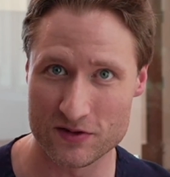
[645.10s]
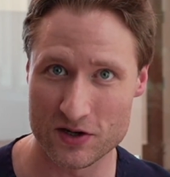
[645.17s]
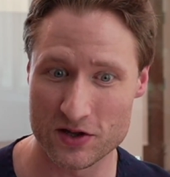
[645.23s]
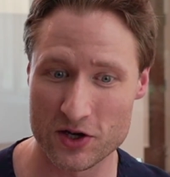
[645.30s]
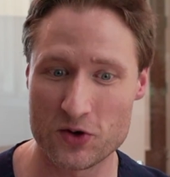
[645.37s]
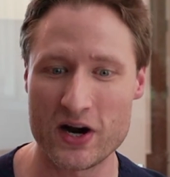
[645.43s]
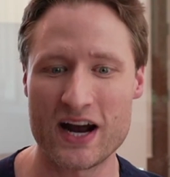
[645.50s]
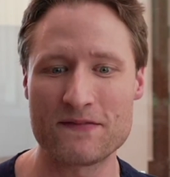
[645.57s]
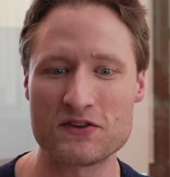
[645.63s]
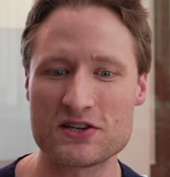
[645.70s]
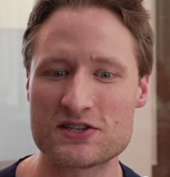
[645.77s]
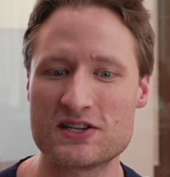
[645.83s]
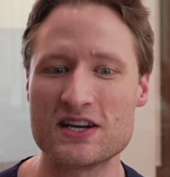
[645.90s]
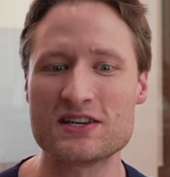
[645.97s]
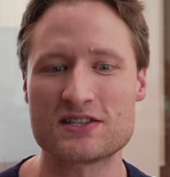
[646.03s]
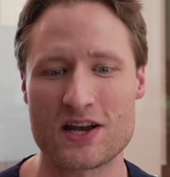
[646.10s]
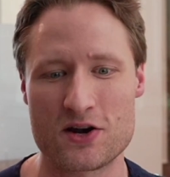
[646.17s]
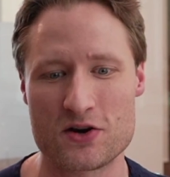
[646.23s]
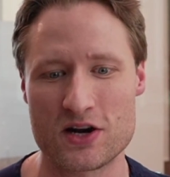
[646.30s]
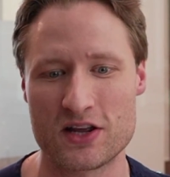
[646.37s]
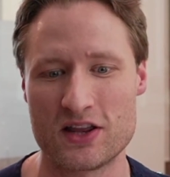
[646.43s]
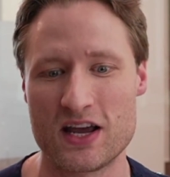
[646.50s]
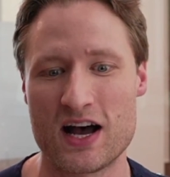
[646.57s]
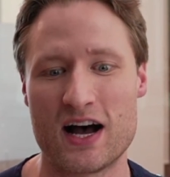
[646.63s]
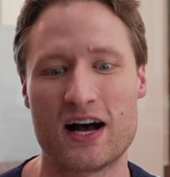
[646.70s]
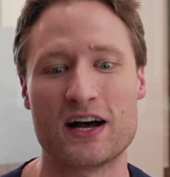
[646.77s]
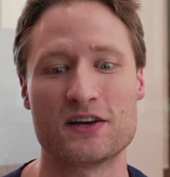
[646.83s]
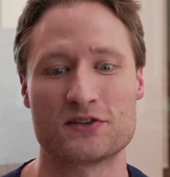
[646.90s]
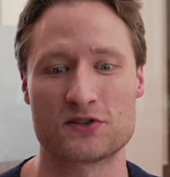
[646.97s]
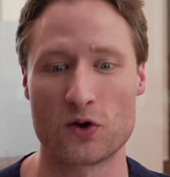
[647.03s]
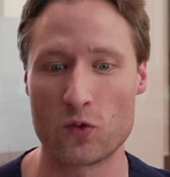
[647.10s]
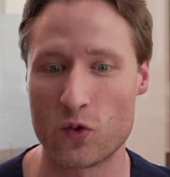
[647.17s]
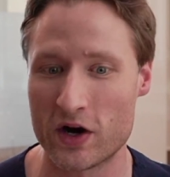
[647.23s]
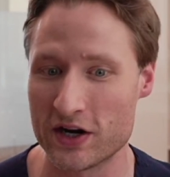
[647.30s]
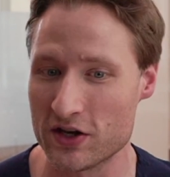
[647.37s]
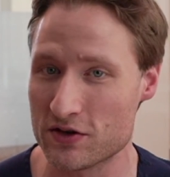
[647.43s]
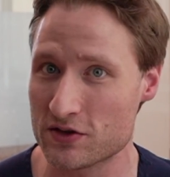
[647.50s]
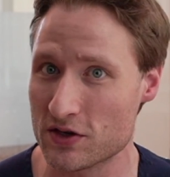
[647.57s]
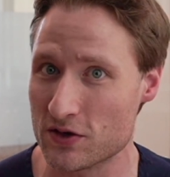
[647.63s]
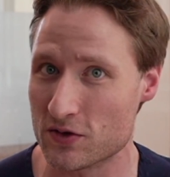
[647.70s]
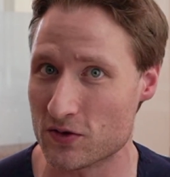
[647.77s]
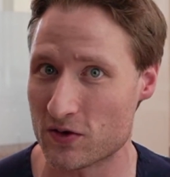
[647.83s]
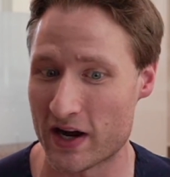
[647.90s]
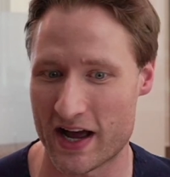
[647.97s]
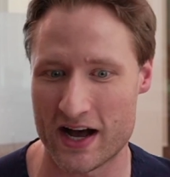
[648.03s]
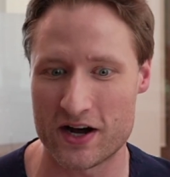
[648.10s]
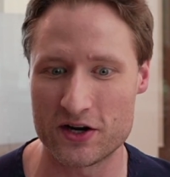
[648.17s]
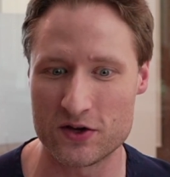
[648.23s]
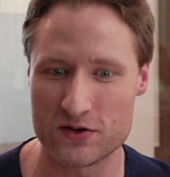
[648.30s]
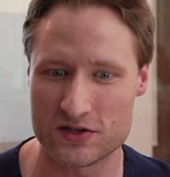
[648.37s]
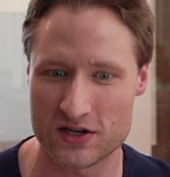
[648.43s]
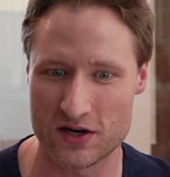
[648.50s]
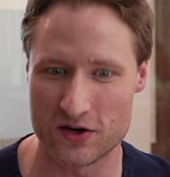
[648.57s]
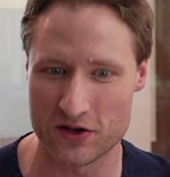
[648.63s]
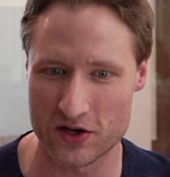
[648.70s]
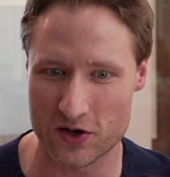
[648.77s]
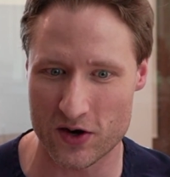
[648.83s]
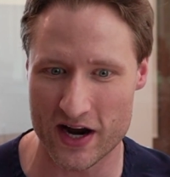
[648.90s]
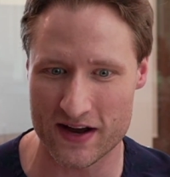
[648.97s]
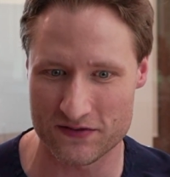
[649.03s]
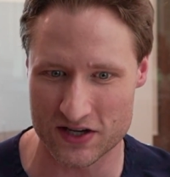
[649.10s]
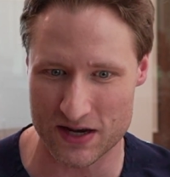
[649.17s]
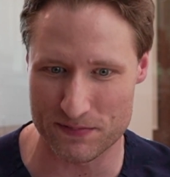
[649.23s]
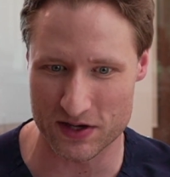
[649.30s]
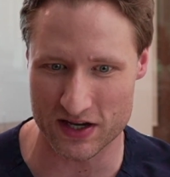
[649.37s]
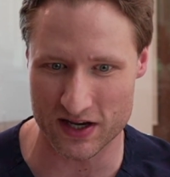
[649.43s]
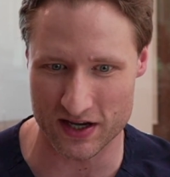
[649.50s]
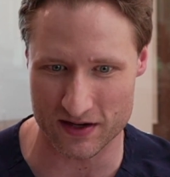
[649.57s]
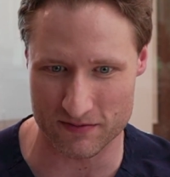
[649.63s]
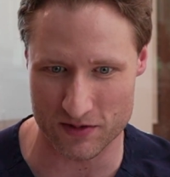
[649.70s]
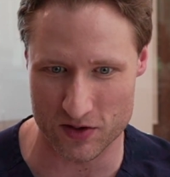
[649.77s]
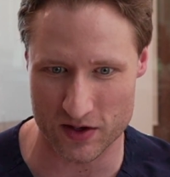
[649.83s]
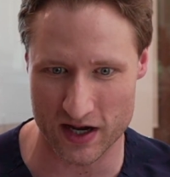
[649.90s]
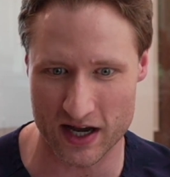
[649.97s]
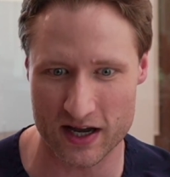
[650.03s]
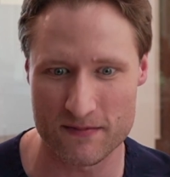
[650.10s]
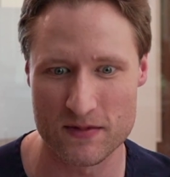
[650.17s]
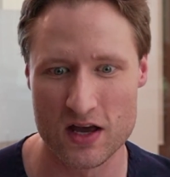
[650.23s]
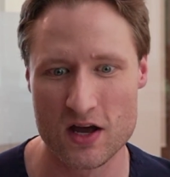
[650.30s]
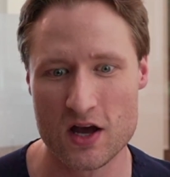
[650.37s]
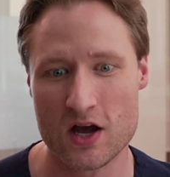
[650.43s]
The graft is decentered in the eye. So what do you do? How do you center the graft up again? Okay.